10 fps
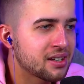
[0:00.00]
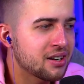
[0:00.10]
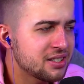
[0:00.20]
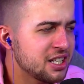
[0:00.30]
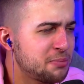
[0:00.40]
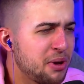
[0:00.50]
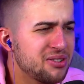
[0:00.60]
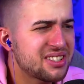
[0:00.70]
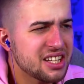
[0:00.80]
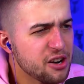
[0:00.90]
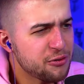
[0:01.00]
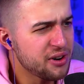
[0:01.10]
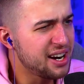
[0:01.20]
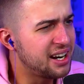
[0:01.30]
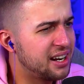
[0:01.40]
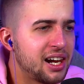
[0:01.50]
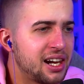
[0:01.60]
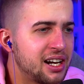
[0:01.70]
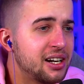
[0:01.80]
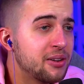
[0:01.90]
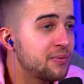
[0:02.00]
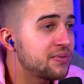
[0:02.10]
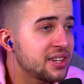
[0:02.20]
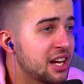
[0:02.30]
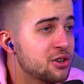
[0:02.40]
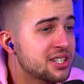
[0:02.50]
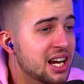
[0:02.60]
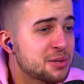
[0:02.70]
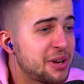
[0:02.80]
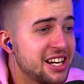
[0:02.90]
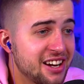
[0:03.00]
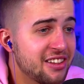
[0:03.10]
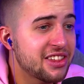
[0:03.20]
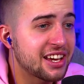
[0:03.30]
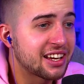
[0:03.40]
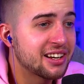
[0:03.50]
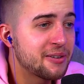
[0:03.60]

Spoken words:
Because he's built different. Now your attacks mean nothing.